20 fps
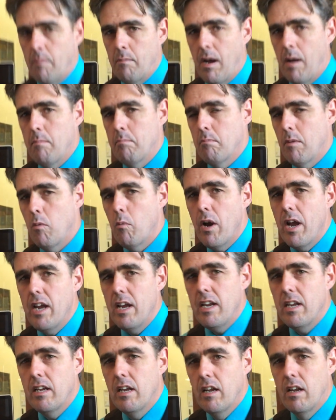on my
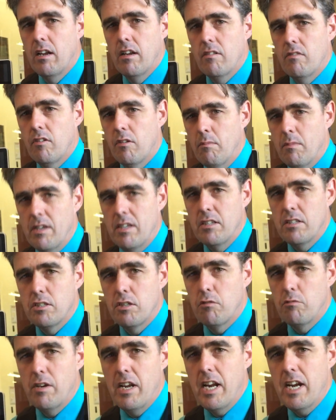way from
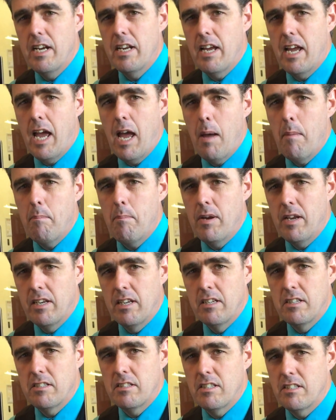misery to
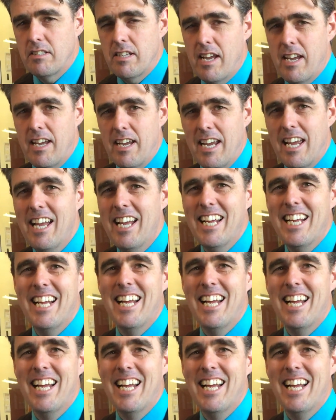happiness today.